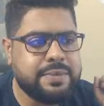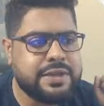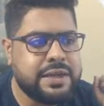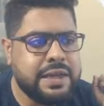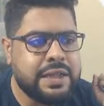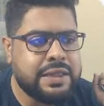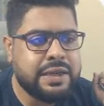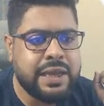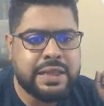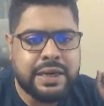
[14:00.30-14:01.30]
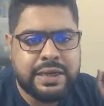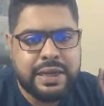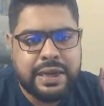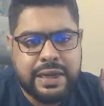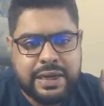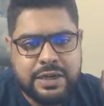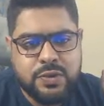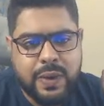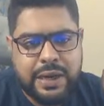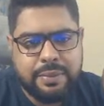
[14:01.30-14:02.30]
sir, 330 liters,
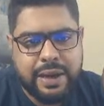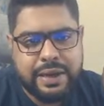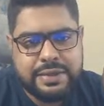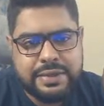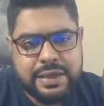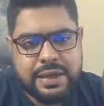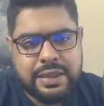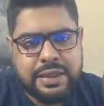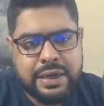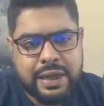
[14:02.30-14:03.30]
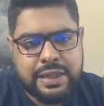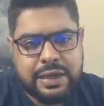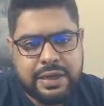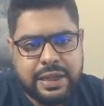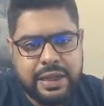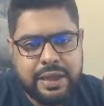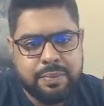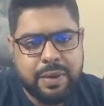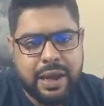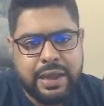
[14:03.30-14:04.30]
1 minus 330
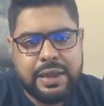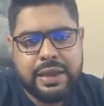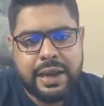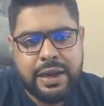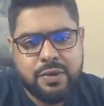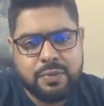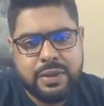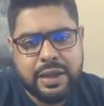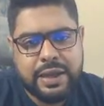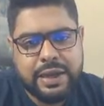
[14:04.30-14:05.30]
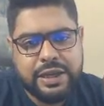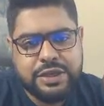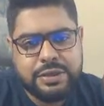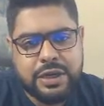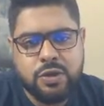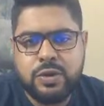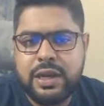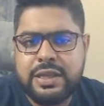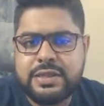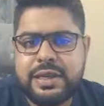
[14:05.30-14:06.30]
by it, the total
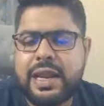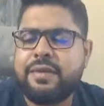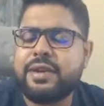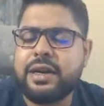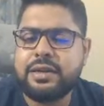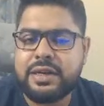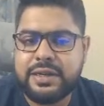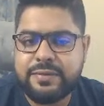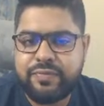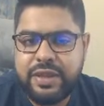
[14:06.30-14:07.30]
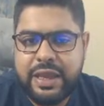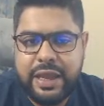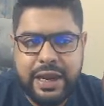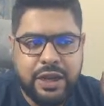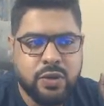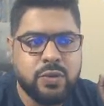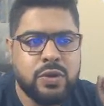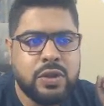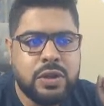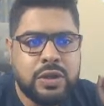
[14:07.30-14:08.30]
is 1100 into
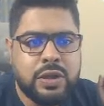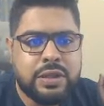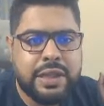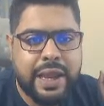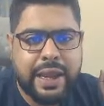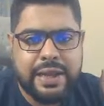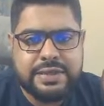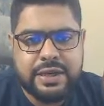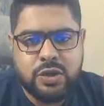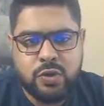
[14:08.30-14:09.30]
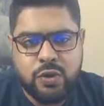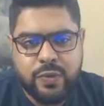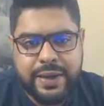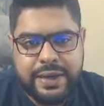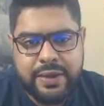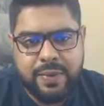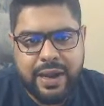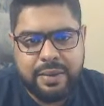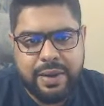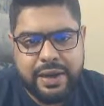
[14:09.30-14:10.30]
again sir 220,
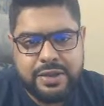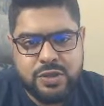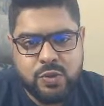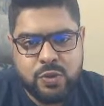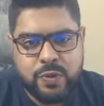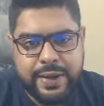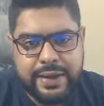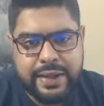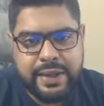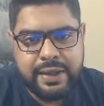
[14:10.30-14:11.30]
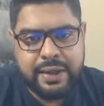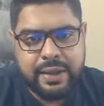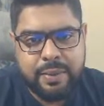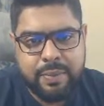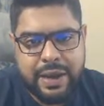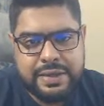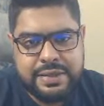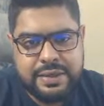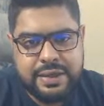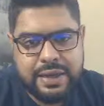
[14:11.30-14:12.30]
1 minus 220 by
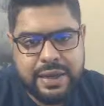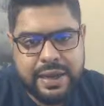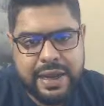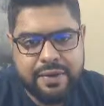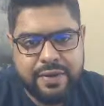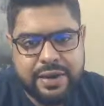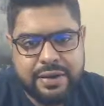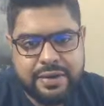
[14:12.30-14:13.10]
sir 1100.